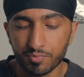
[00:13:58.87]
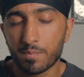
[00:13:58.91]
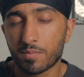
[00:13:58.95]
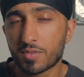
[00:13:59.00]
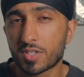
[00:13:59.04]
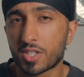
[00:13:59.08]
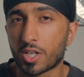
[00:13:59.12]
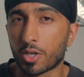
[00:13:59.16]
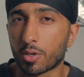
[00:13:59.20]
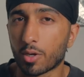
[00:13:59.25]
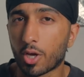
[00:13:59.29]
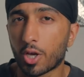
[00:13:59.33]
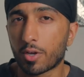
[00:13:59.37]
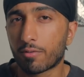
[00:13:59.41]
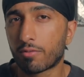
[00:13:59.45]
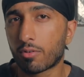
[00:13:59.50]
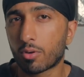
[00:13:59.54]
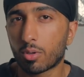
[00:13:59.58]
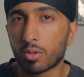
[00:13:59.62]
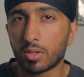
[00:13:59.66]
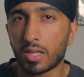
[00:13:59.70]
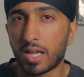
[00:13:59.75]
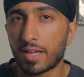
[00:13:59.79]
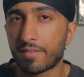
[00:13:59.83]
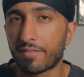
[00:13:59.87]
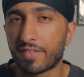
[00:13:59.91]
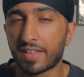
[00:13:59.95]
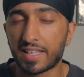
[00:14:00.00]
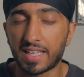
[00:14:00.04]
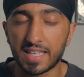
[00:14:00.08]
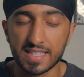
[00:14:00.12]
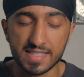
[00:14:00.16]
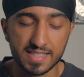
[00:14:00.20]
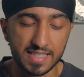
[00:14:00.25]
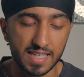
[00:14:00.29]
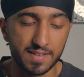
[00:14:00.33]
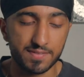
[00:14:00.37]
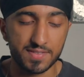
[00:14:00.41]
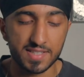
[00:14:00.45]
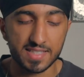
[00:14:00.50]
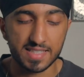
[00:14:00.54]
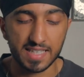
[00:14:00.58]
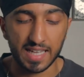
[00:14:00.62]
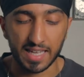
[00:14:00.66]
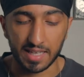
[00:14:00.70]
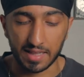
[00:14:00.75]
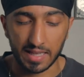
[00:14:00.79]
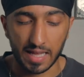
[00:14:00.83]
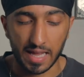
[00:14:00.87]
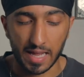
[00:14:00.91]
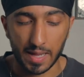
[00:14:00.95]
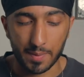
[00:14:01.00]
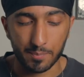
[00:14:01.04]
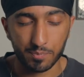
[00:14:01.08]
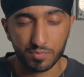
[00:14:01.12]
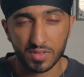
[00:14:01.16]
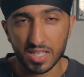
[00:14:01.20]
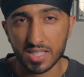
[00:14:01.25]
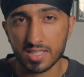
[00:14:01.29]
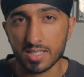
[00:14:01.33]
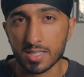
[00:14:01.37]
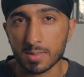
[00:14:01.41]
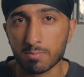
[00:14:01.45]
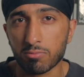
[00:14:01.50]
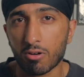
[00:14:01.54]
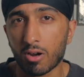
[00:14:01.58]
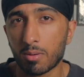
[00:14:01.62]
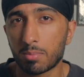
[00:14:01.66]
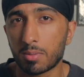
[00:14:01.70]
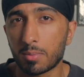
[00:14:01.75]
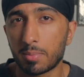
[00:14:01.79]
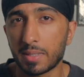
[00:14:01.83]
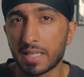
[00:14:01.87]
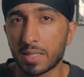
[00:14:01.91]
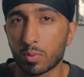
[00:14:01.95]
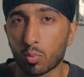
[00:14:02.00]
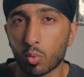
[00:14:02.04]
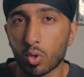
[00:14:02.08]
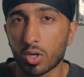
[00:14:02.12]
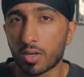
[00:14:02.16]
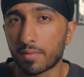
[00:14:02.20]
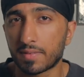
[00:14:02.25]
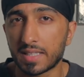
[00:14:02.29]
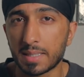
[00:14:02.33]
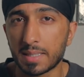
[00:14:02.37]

So overall, I think it's safe to say that this is probably one of the